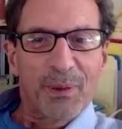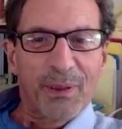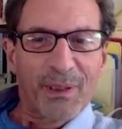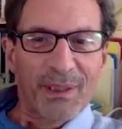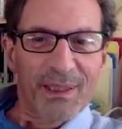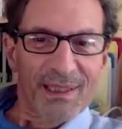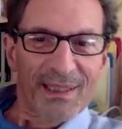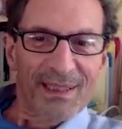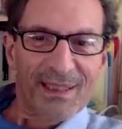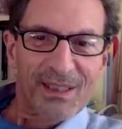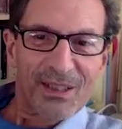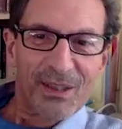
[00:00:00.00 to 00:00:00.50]

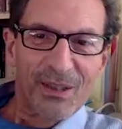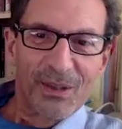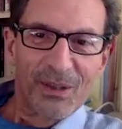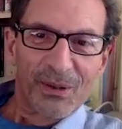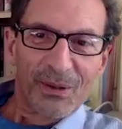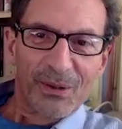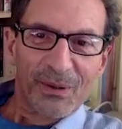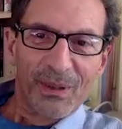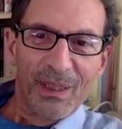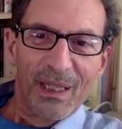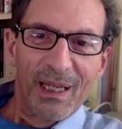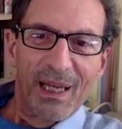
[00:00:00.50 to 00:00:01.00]
Pretty
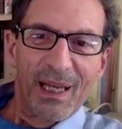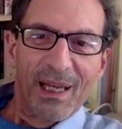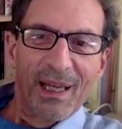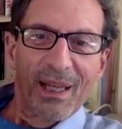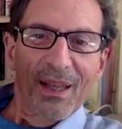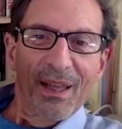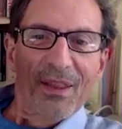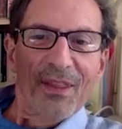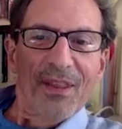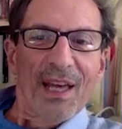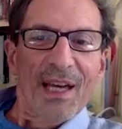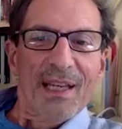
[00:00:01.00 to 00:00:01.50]
soon,
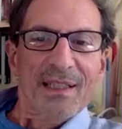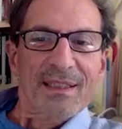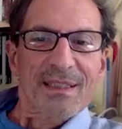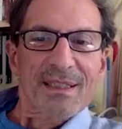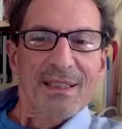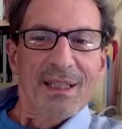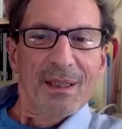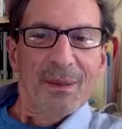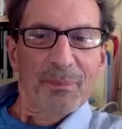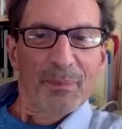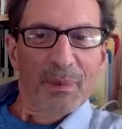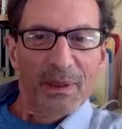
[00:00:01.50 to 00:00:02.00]

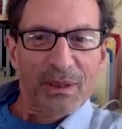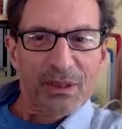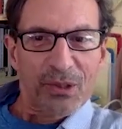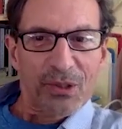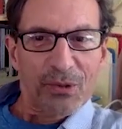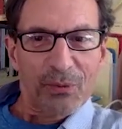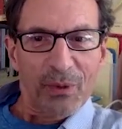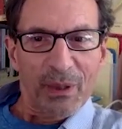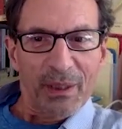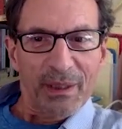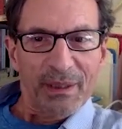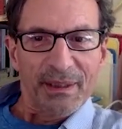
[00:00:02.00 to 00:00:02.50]
that's
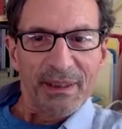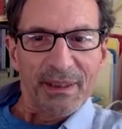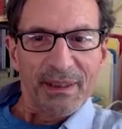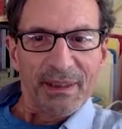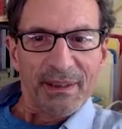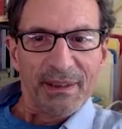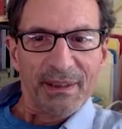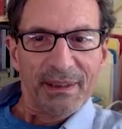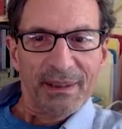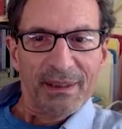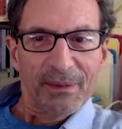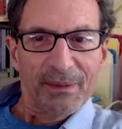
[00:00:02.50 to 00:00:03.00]

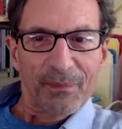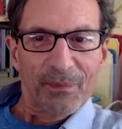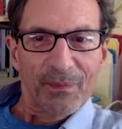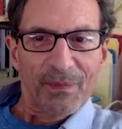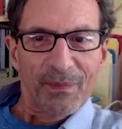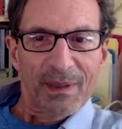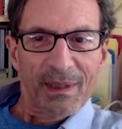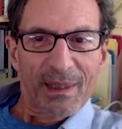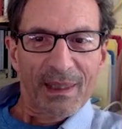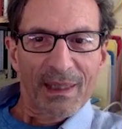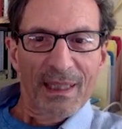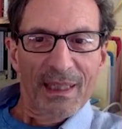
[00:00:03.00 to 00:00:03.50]
habituated,
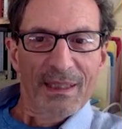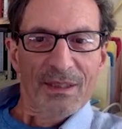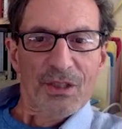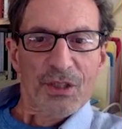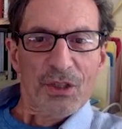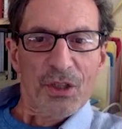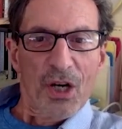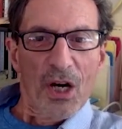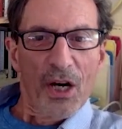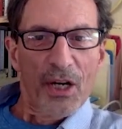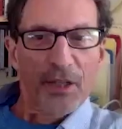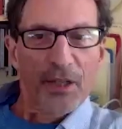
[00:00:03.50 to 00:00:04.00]
it's
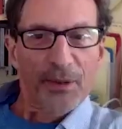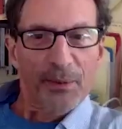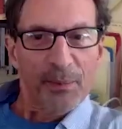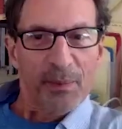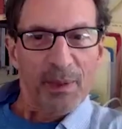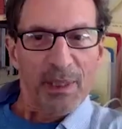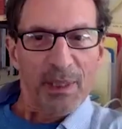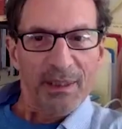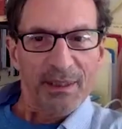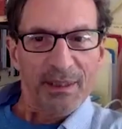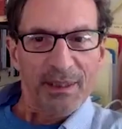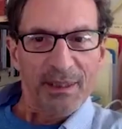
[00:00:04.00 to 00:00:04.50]

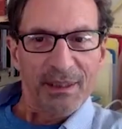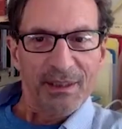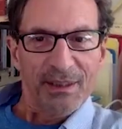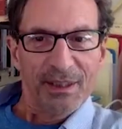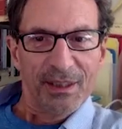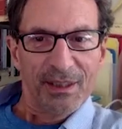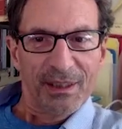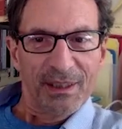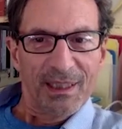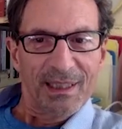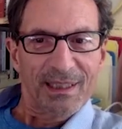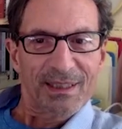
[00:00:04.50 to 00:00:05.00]
automated,
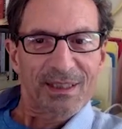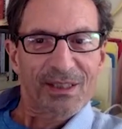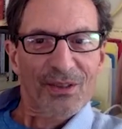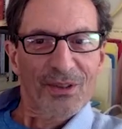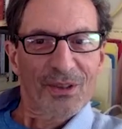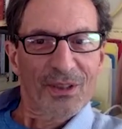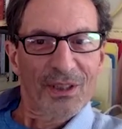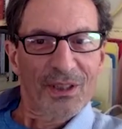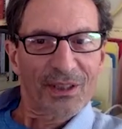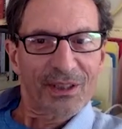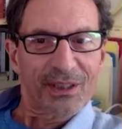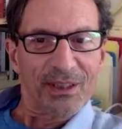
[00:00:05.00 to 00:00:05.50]
it's
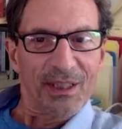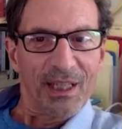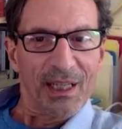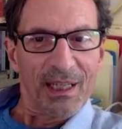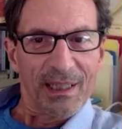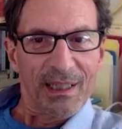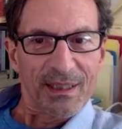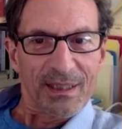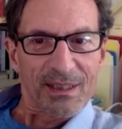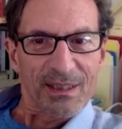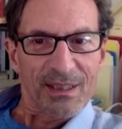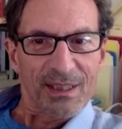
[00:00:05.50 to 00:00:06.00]

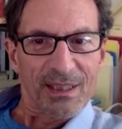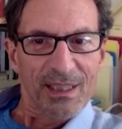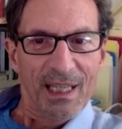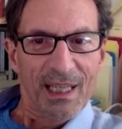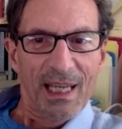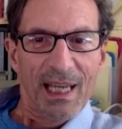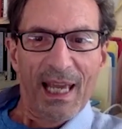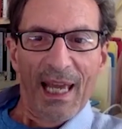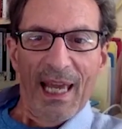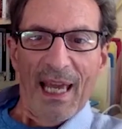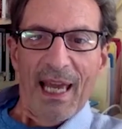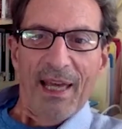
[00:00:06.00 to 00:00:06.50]
organized.
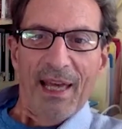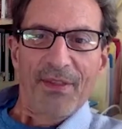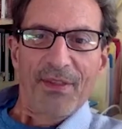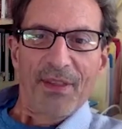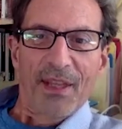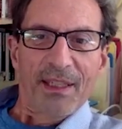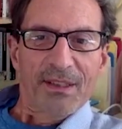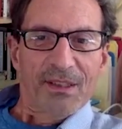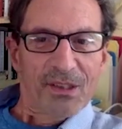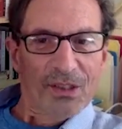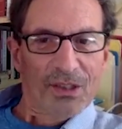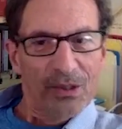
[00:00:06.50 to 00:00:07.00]
And
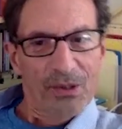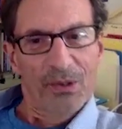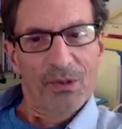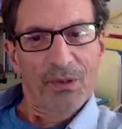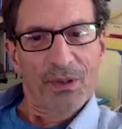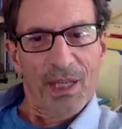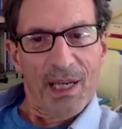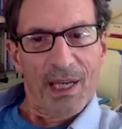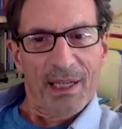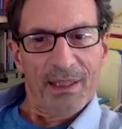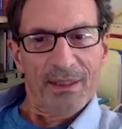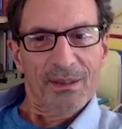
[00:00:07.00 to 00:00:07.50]
they do
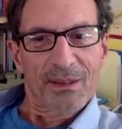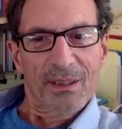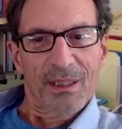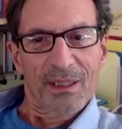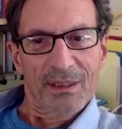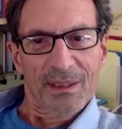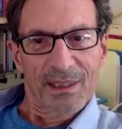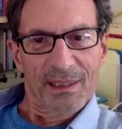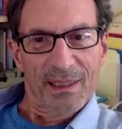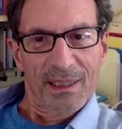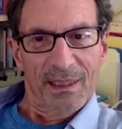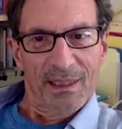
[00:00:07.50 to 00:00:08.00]

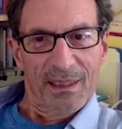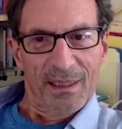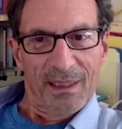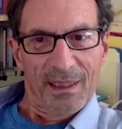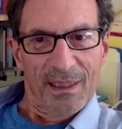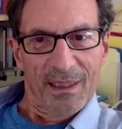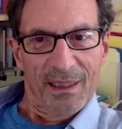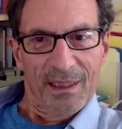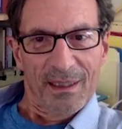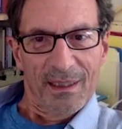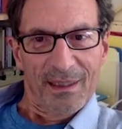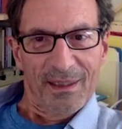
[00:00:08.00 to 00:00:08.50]
that uh,
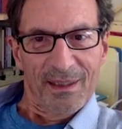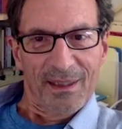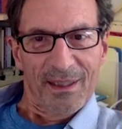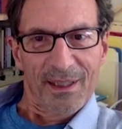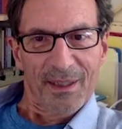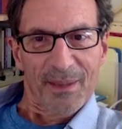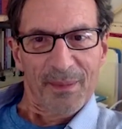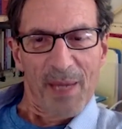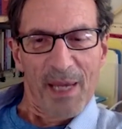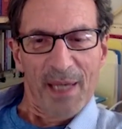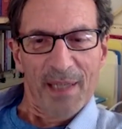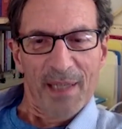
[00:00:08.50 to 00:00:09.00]

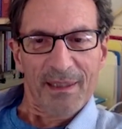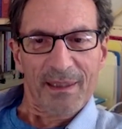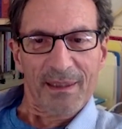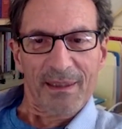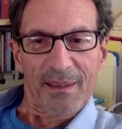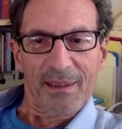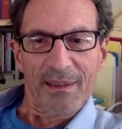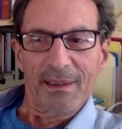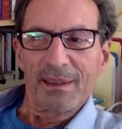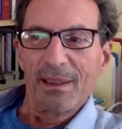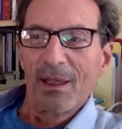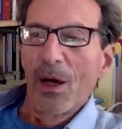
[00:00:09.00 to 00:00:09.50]

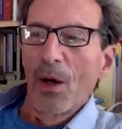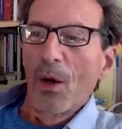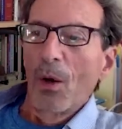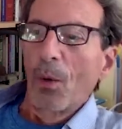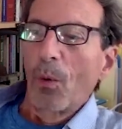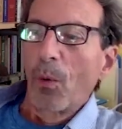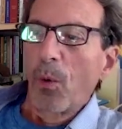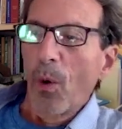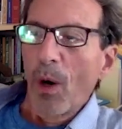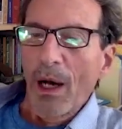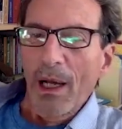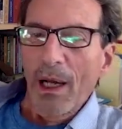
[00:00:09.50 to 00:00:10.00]
automatically
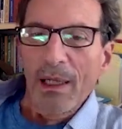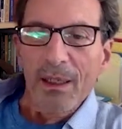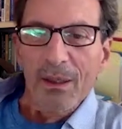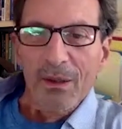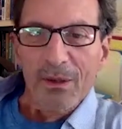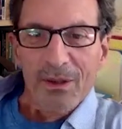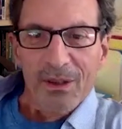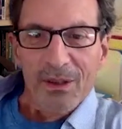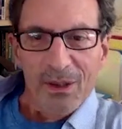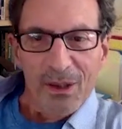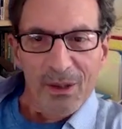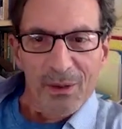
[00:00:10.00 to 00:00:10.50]
while
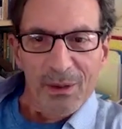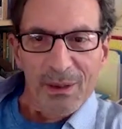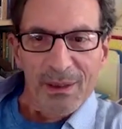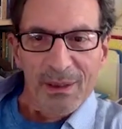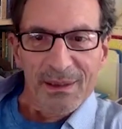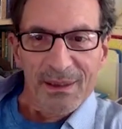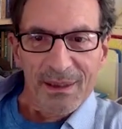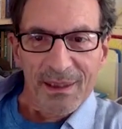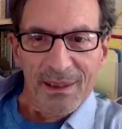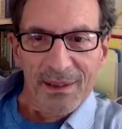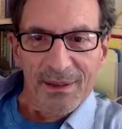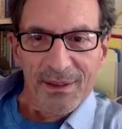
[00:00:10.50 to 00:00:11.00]
going
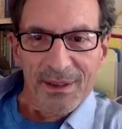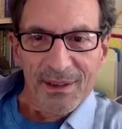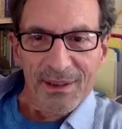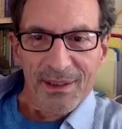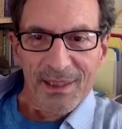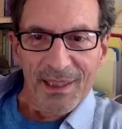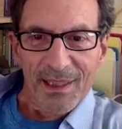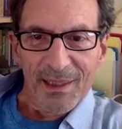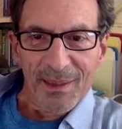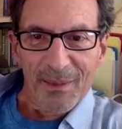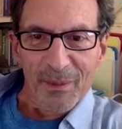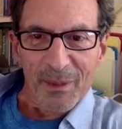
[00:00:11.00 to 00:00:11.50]
to get the
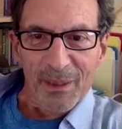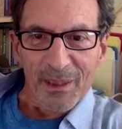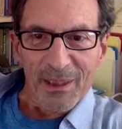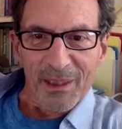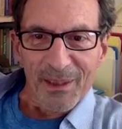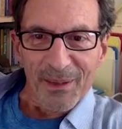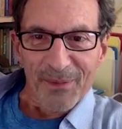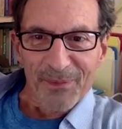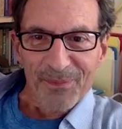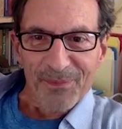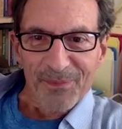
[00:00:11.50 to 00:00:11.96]
teddy bear.